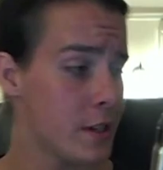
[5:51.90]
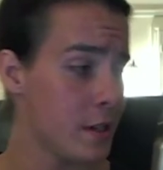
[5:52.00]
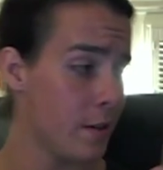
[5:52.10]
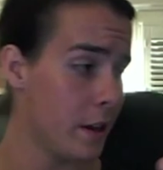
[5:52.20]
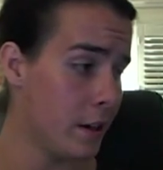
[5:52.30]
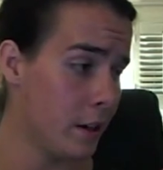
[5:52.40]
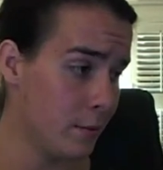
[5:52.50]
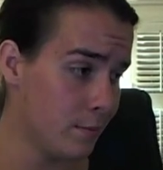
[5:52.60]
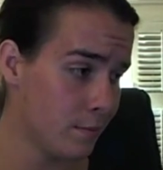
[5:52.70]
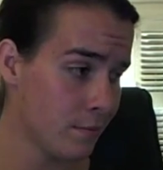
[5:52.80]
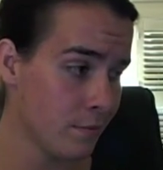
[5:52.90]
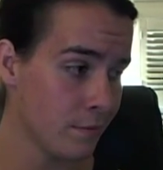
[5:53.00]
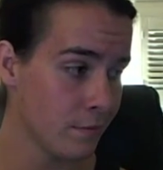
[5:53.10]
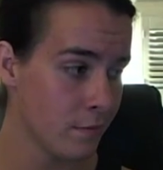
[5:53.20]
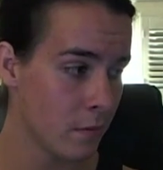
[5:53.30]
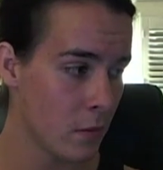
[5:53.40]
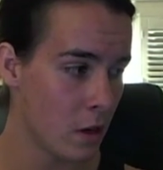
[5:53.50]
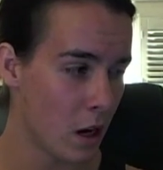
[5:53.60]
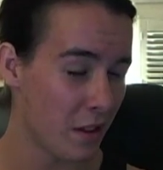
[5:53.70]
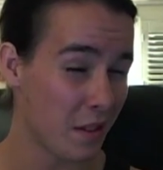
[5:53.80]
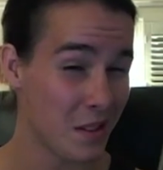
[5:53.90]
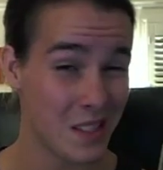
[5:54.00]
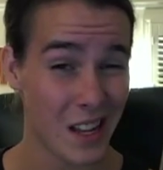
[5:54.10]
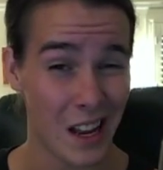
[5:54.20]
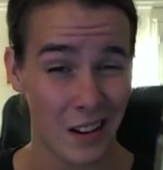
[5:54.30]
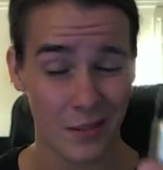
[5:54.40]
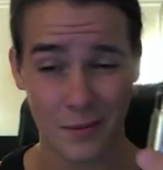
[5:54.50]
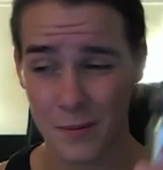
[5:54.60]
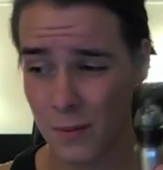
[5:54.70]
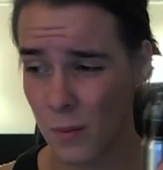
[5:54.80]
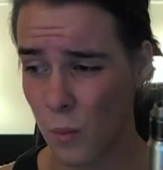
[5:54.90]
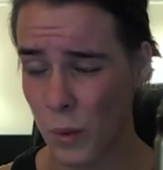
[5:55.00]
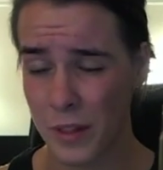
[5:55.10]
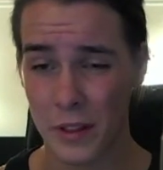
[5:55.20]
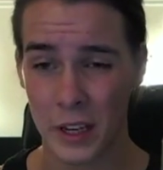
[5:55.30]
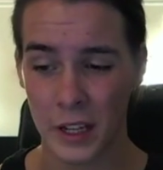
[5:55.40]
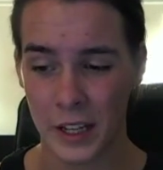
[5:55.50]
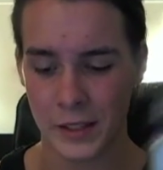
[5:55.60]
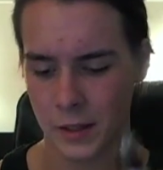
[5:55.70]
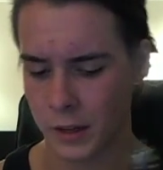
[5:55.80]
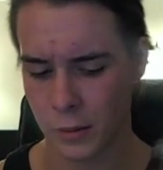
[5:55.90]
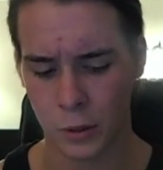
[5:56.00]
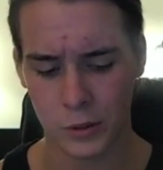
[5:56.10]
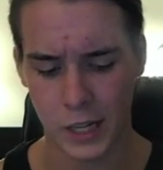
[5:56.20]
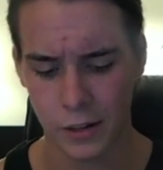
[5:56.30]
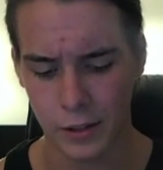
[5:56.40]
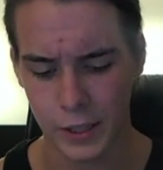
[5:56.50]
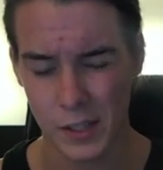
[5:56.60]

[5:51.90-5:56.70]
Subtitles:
and then I think the Zen with the insulator pulled out is